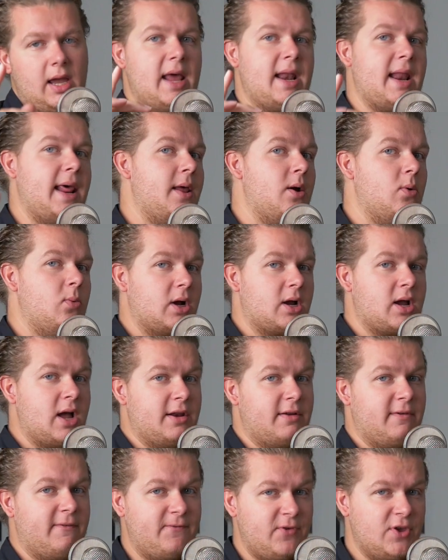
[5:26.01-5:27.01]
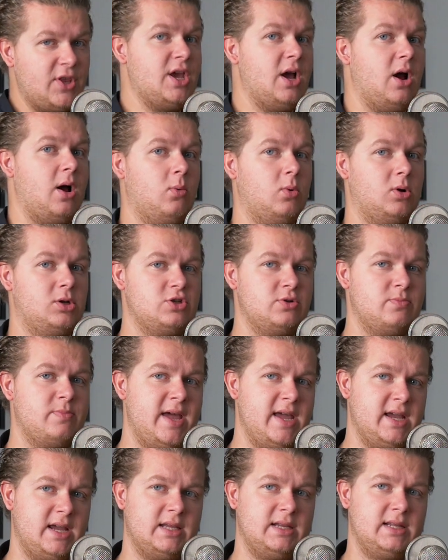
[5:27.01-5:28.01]
and I know what kind of video I want to
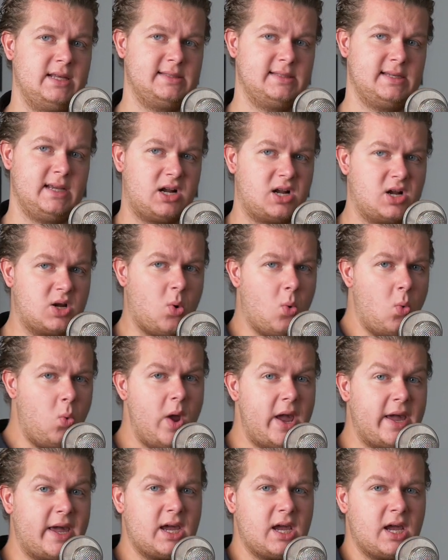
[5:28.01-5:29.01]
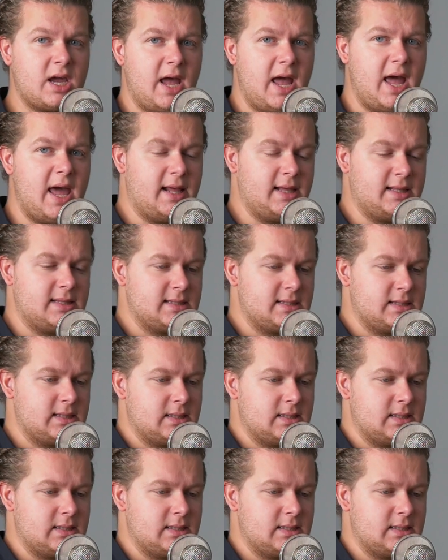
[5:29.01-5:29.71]
make, and that's a quick edit.